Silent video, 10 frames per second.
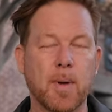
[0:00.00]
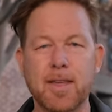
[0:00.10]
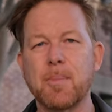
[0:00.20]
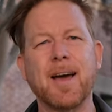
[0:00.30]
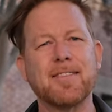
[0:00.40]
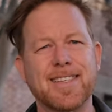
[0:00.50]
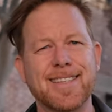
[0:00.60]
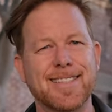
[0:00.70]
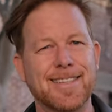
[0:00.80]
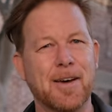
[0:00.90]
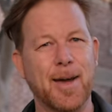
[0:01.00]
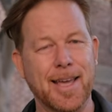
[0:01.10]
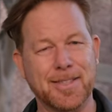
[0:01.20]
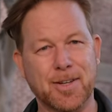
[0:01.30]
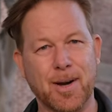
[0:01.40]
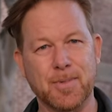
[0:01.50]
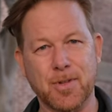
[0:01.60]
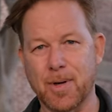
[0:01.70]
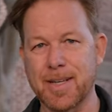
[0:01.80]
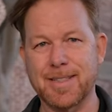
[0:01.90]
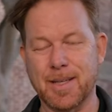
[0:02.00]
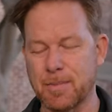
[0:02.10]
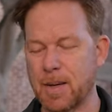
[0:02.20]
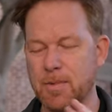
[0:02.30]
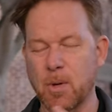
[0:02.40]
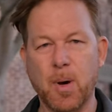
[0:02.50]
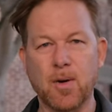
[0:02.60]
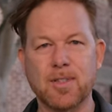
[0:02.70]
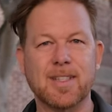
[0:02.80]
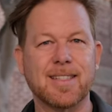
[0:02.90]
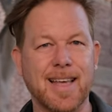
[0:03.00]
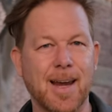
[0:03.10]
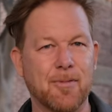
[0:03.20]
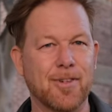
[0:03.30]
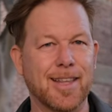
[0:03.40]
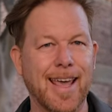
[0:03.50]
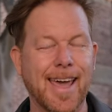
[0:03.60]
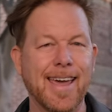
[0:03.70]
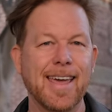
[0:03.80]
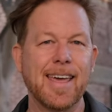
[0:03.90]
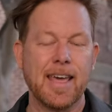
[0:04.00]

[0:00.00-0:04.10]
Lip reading: And you might have seen this on my Instagram stories. Sometimes I'll post the setup for the day.